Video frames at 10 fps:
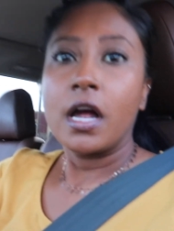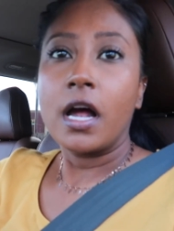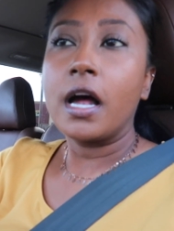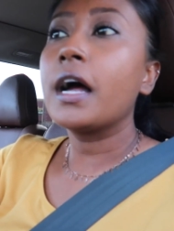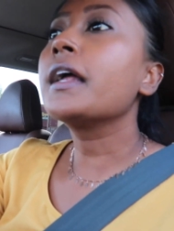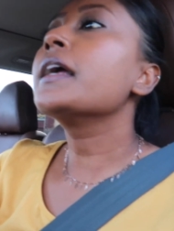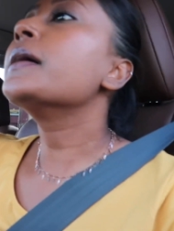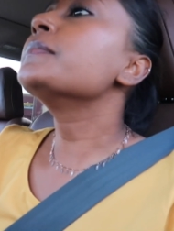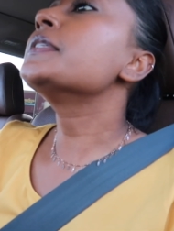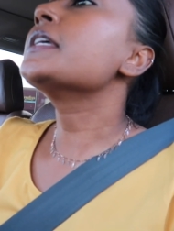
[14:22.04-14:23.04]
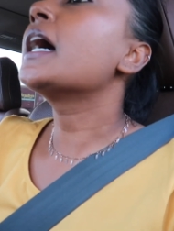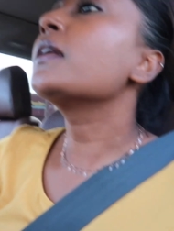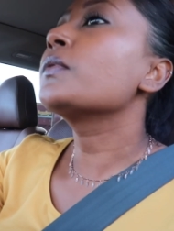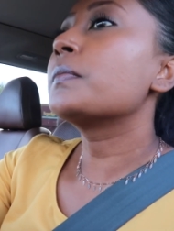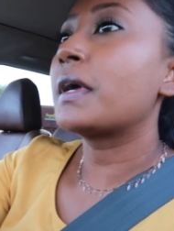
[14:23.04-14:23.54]
I am
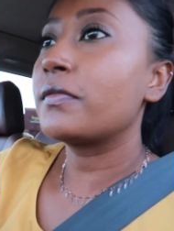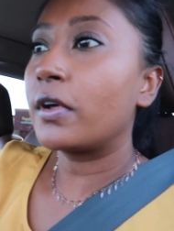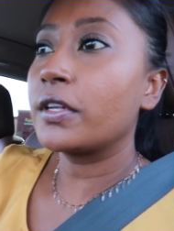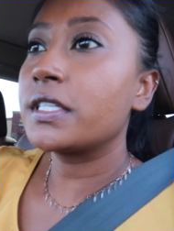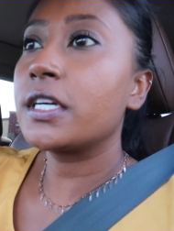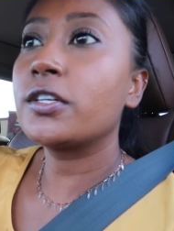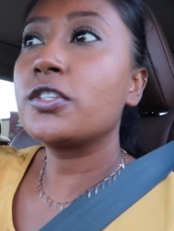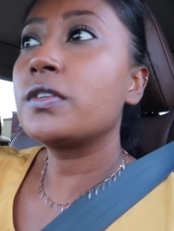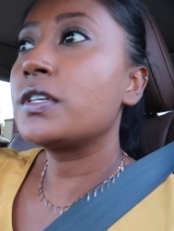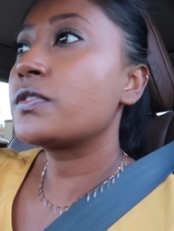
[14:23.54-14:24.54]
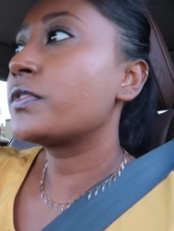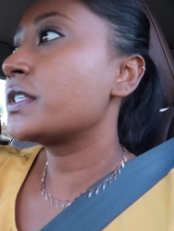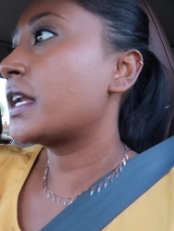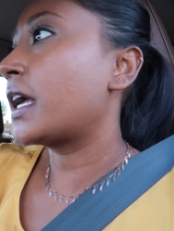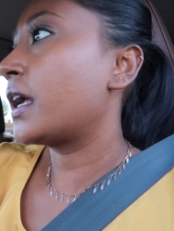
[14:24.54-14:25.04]
done with my volunteer duties for
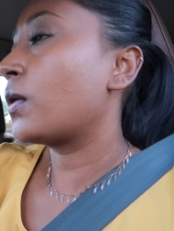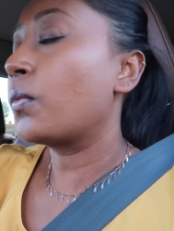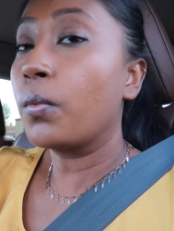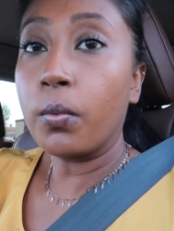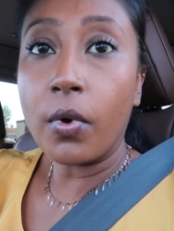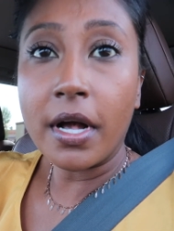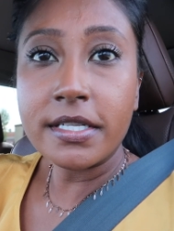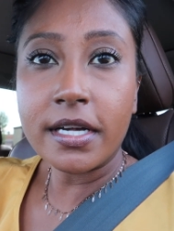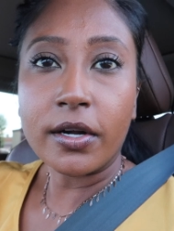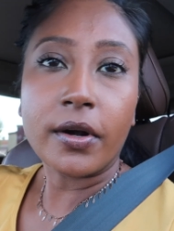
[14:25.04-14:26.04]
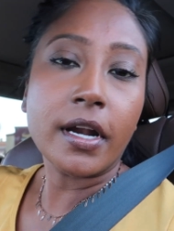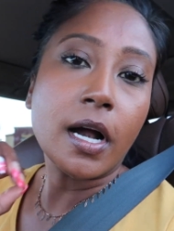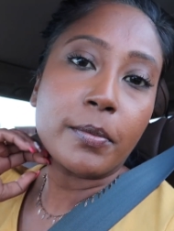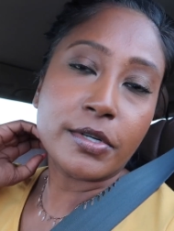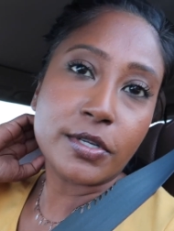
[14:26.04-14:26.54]
today. What a great
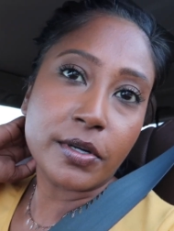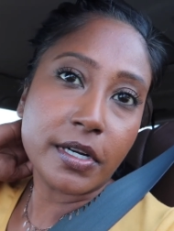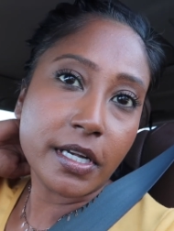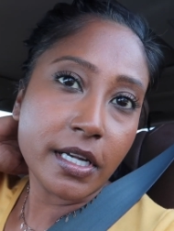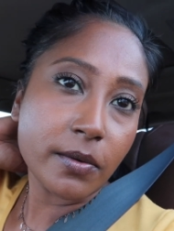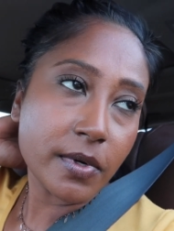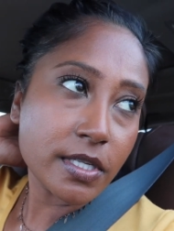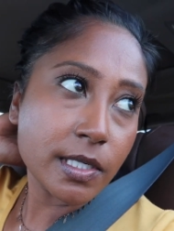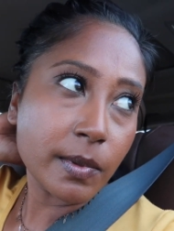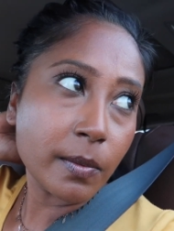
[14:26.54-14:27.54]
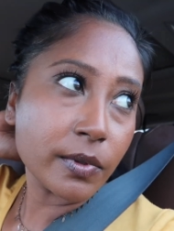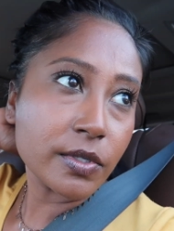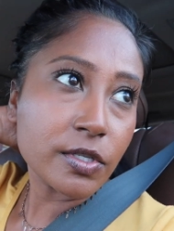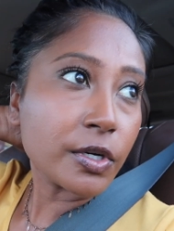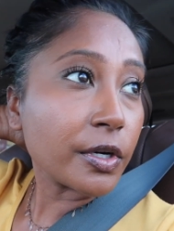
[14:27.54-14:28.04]
opportunity it was to be able
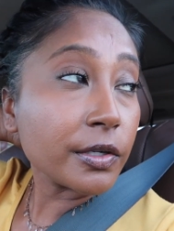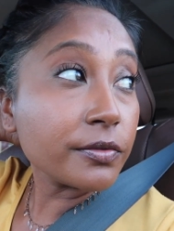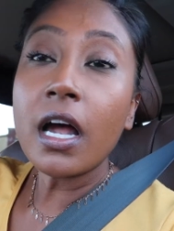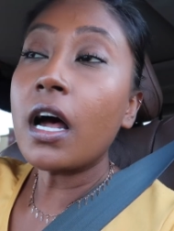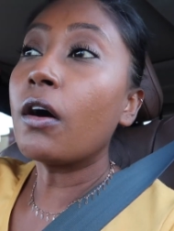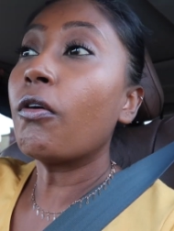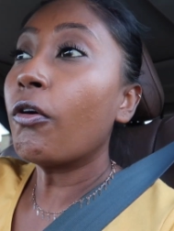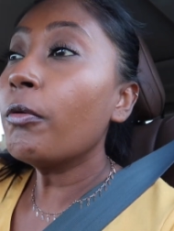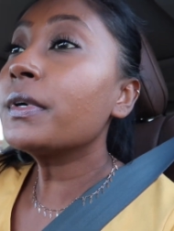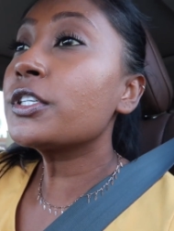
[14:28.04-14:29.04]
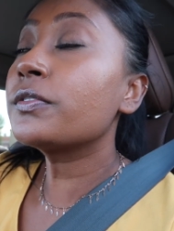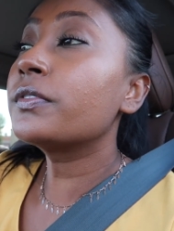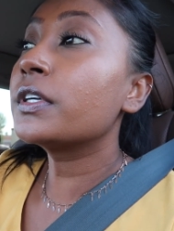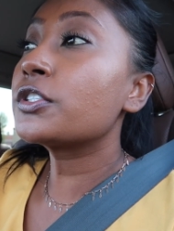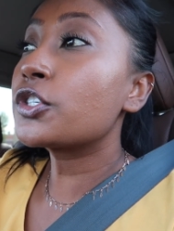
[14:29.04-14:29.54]
to serve a whole bunch of
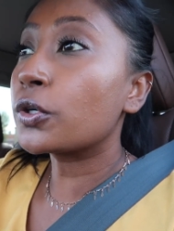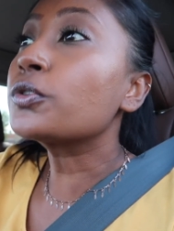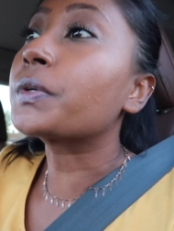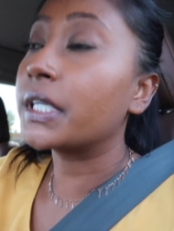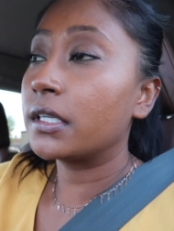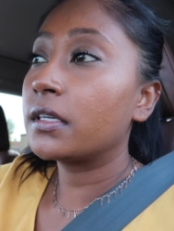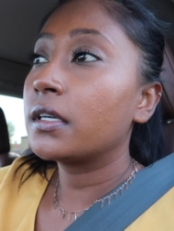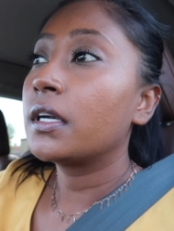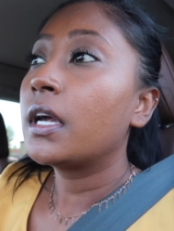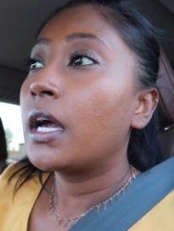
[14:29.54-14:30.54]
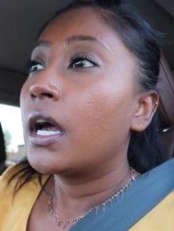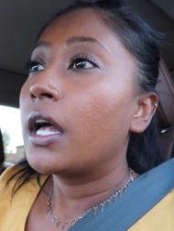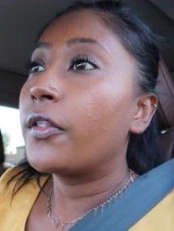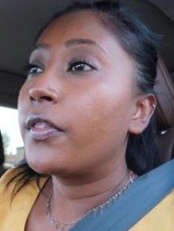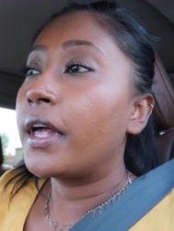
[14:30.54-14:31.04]
children
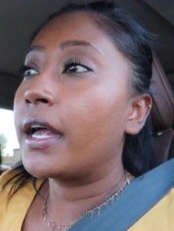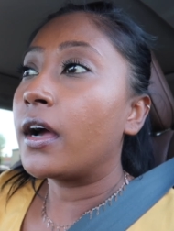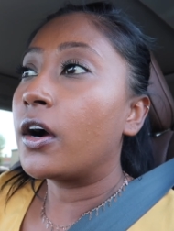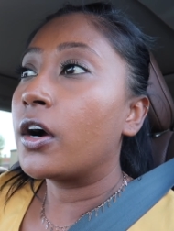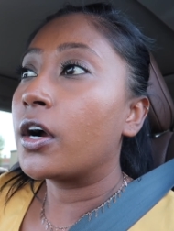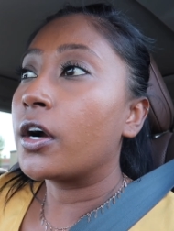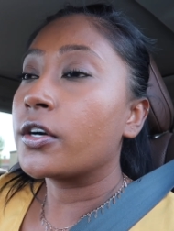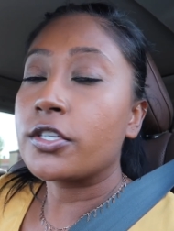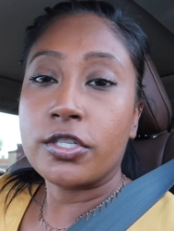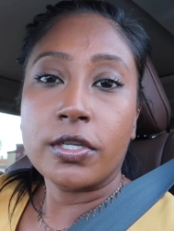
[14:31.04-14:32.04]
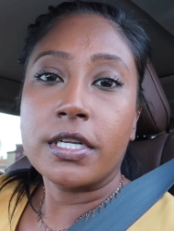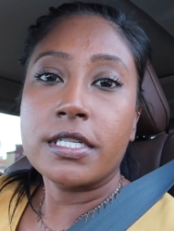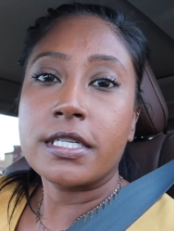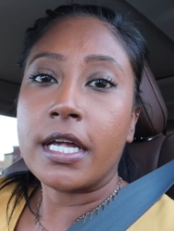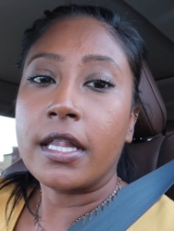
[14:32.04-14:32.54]
they are
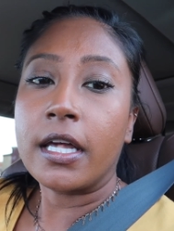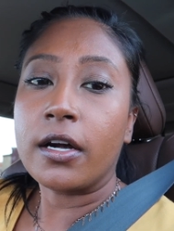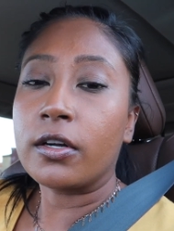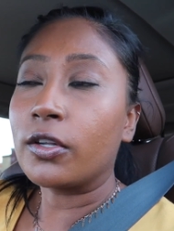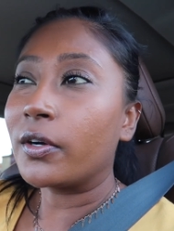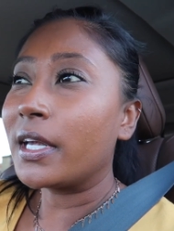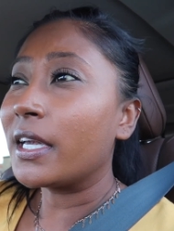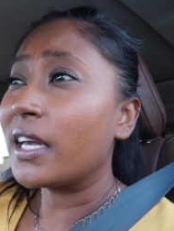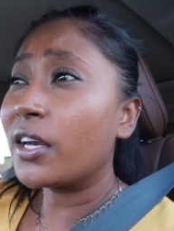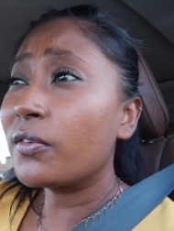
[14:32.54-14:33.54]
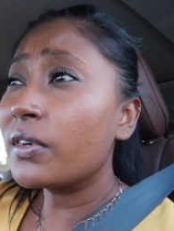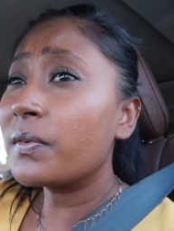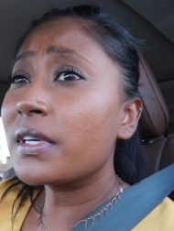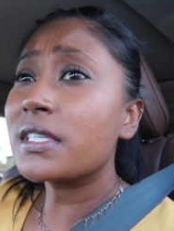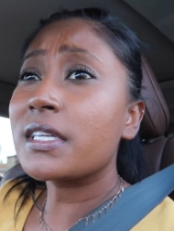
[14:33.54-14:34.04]
students and they are learning interviewing